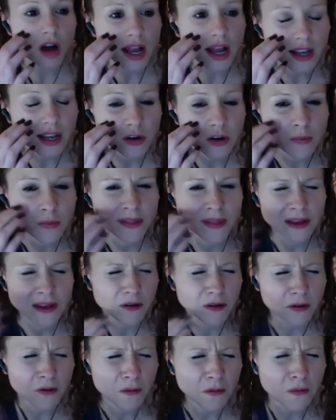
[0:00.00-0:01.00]
and you'd be like,
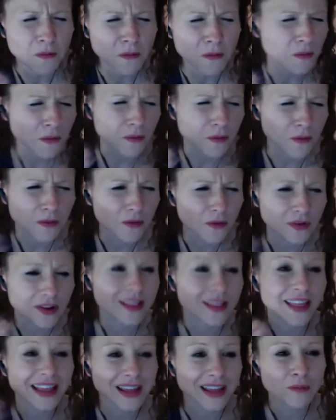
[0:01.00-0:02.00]
oh,
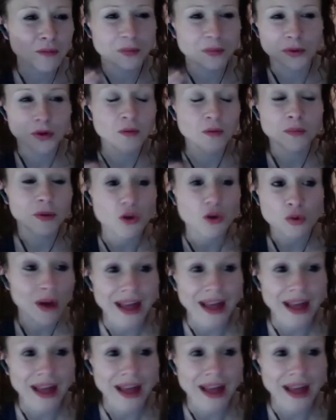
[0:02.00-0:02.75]
like it burned, but you had